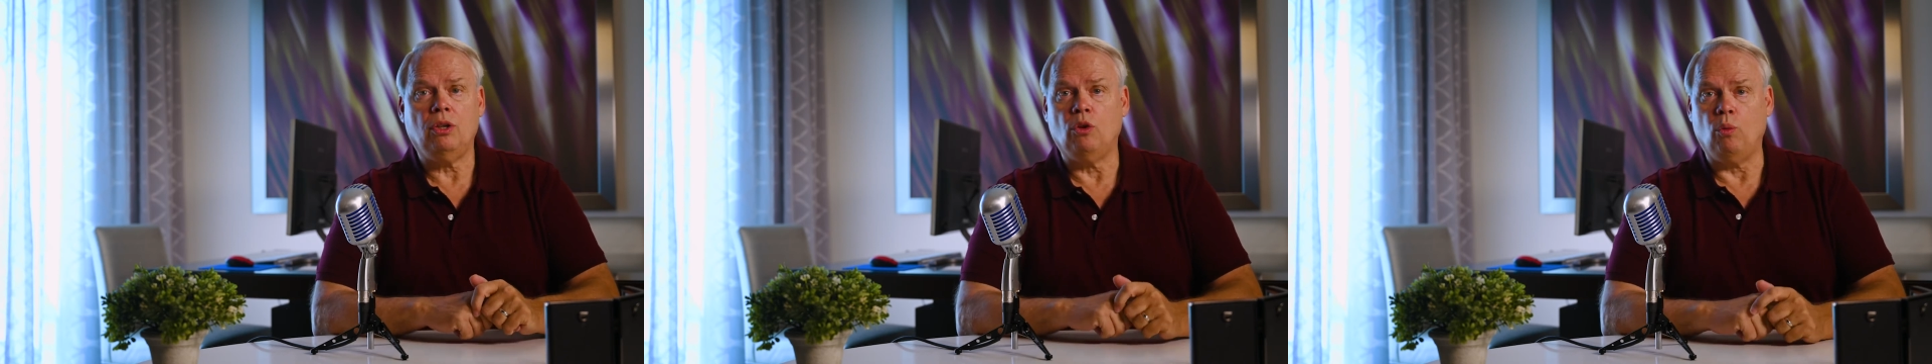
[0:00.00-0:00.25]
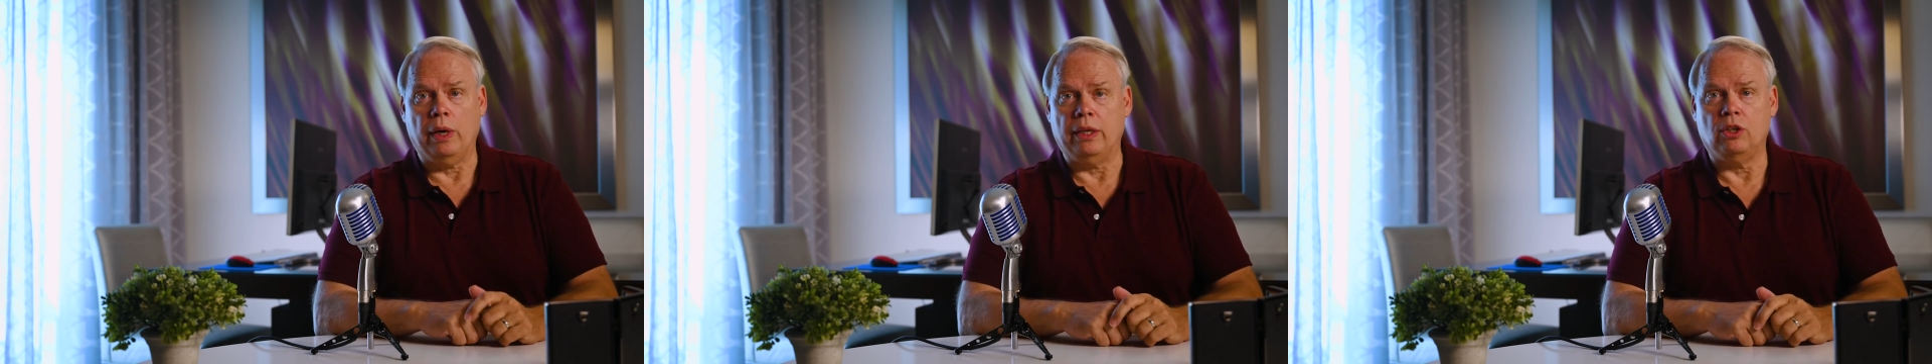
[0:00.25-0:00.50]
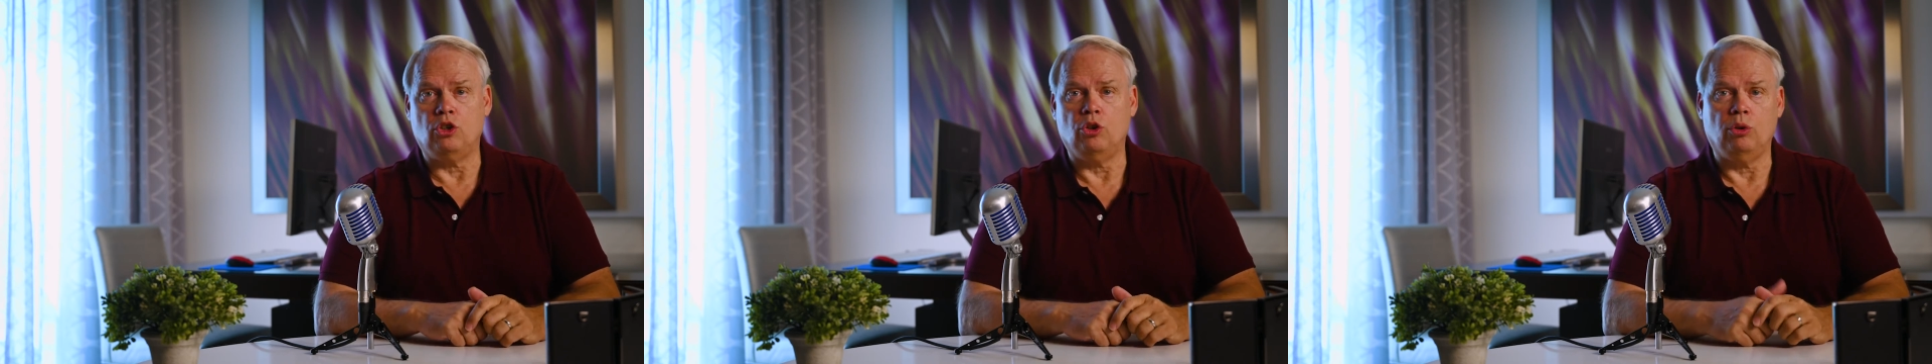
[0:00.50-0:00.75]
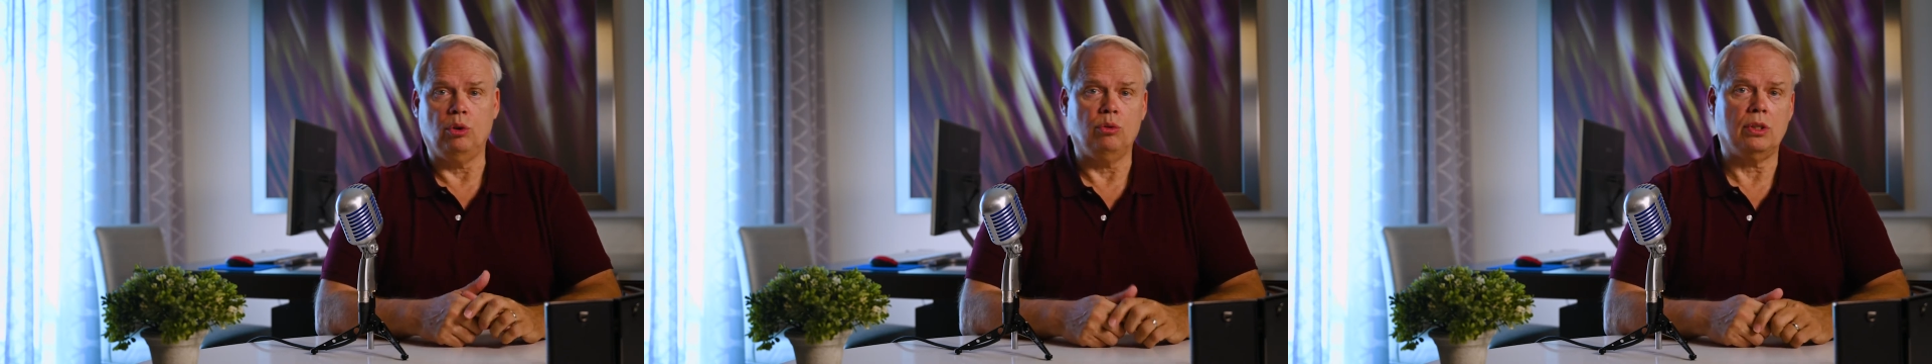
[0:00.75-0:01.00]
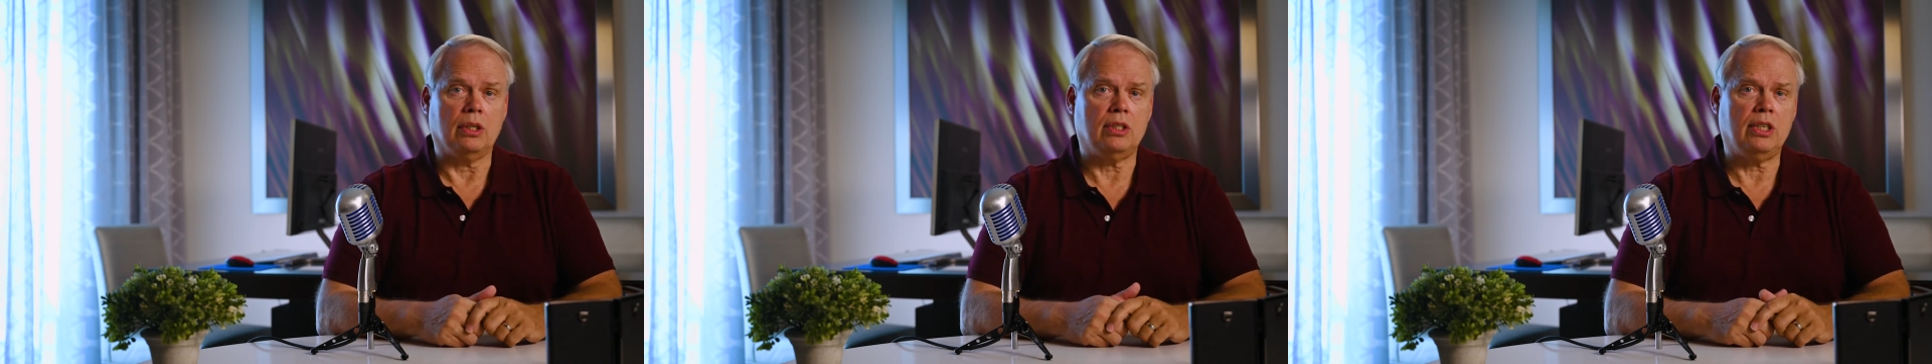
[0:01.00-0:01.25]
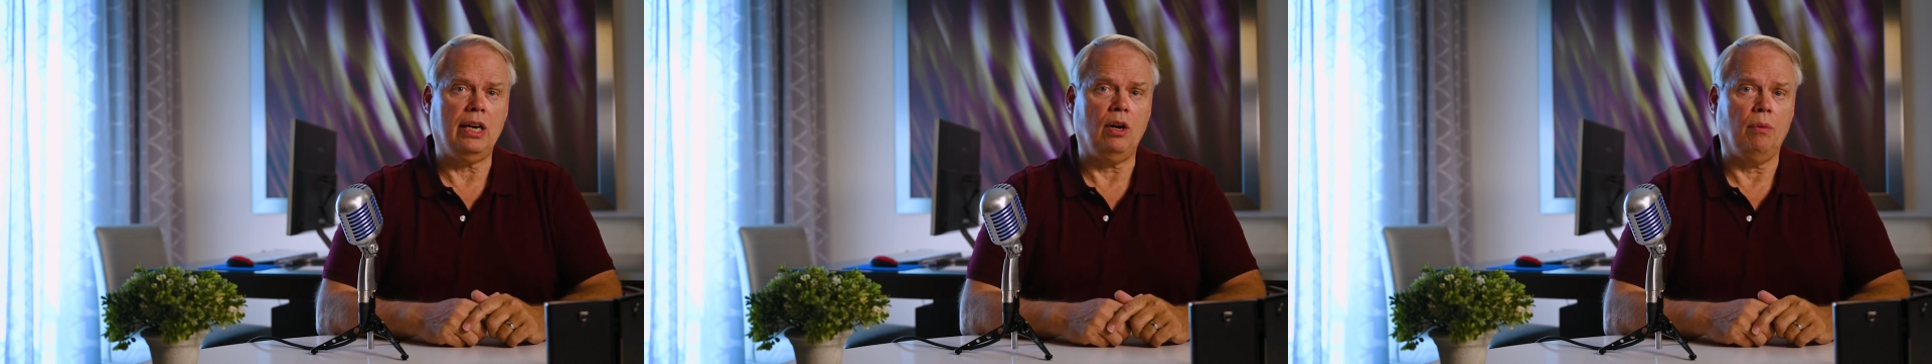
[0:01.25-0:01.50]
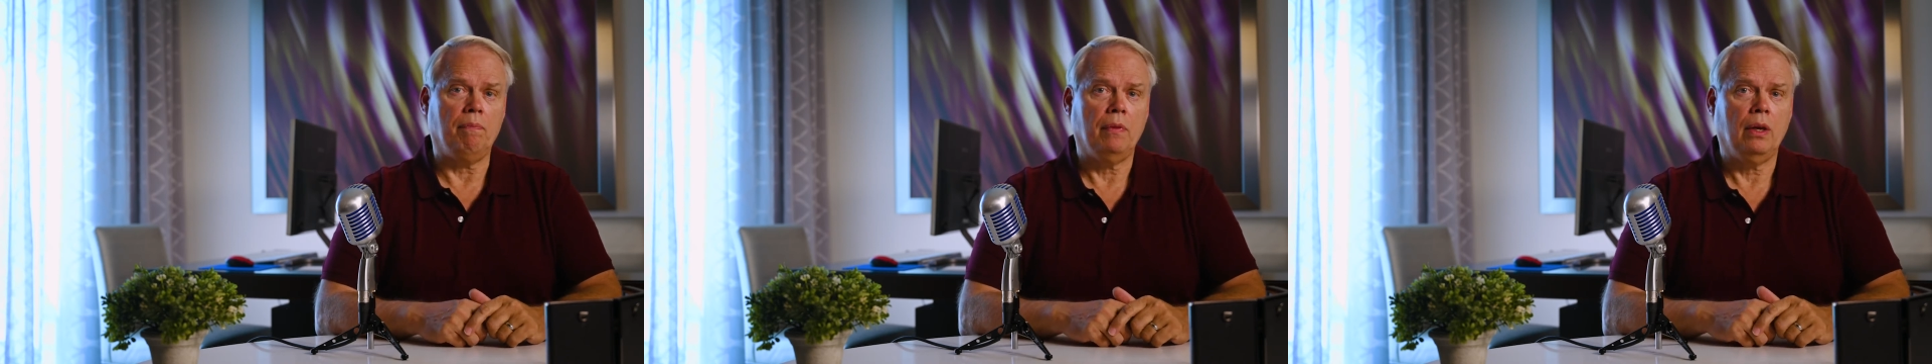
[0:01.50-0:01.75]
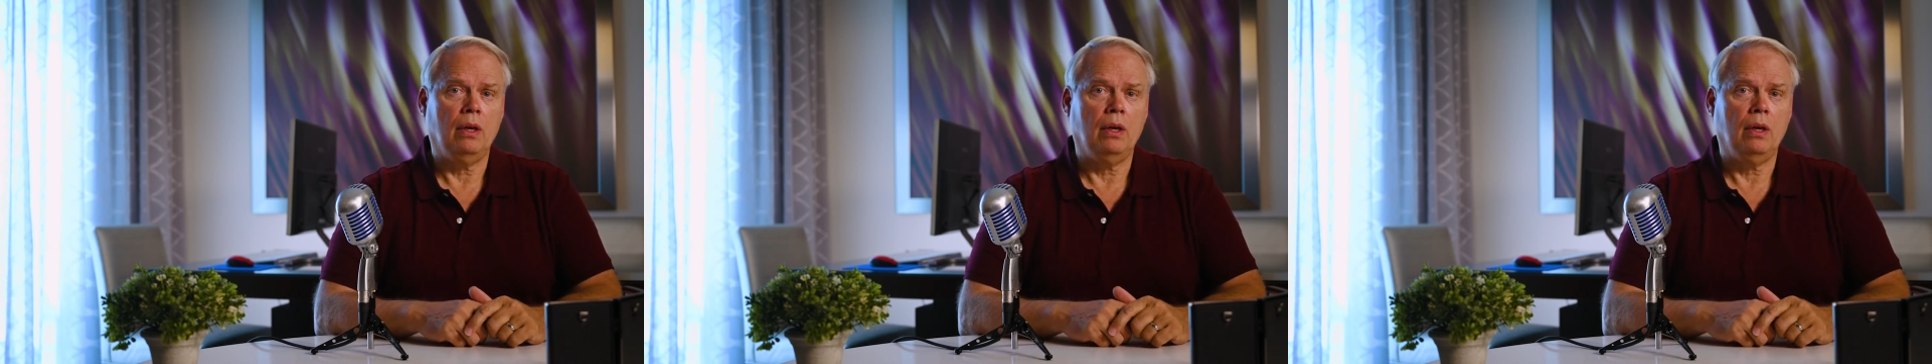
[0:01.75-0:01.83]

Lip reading: the way that you use Excel.